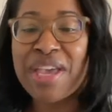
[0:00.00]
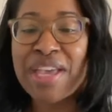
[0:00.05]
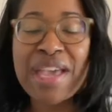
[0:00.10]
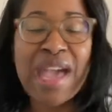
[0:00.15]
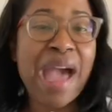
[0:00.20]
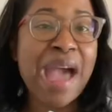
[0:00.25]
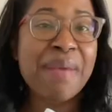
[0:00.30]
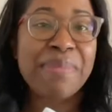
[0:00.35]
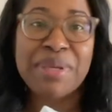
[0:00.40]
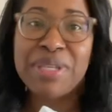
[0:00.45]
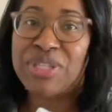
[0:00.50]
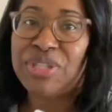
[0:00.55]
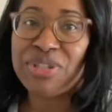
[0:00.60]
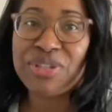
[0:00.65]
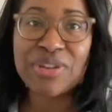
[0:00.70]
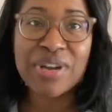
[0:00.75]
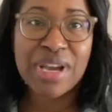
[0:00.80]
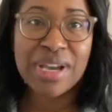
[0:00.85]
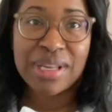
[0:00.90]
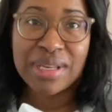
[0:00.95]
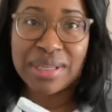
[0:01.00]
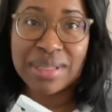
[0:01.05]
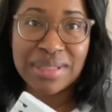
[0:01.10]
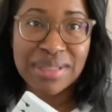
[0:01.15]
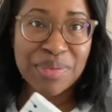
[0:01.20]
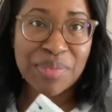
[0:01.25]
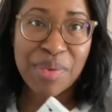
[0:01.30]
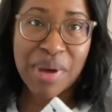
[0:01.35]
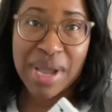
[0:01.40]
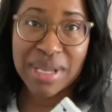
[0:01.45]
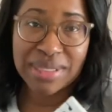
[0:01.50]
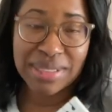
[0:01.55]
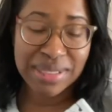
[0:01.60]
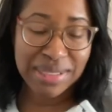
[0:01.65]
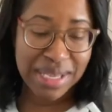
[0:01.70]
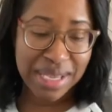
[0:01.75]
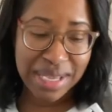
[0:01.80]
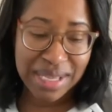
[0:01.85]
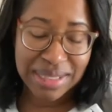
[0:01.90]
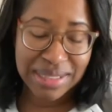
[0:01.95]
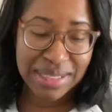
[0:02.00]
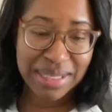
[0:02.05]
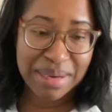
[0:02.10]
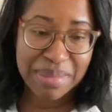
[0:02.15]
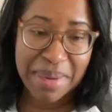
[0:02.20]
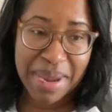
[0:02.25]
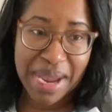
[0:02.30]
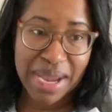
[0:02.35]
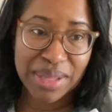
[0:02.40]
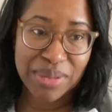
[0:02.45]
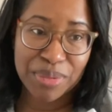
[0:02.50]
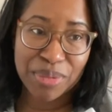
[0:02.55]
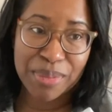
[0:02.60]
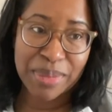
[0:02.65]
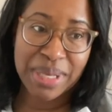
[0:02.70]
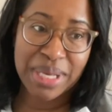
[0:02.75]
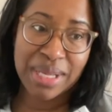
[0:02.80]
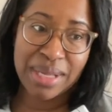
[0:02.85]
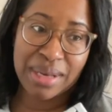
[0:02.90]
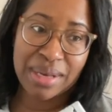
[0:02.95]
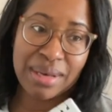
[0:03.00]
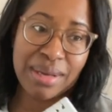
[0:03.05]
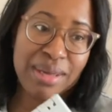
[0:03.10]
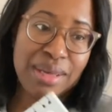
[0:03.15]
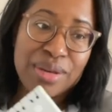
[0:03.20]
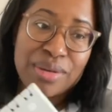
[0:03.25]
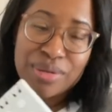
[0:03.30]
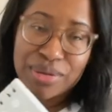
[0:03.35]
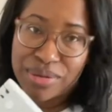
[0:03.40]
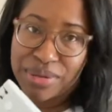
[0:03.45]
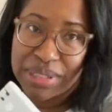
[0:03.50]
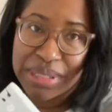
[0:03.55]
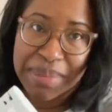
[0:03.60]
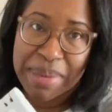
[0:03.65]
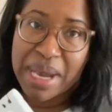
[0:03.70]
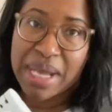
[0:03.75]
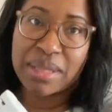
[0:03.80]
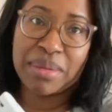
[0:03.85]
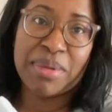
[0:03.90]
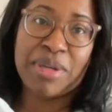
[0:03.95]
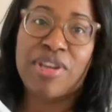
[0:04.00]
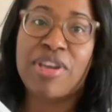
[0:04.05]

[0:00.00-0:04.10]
Kylie's struggling to wash his hands in the bathroom and then he'll use the bathroom.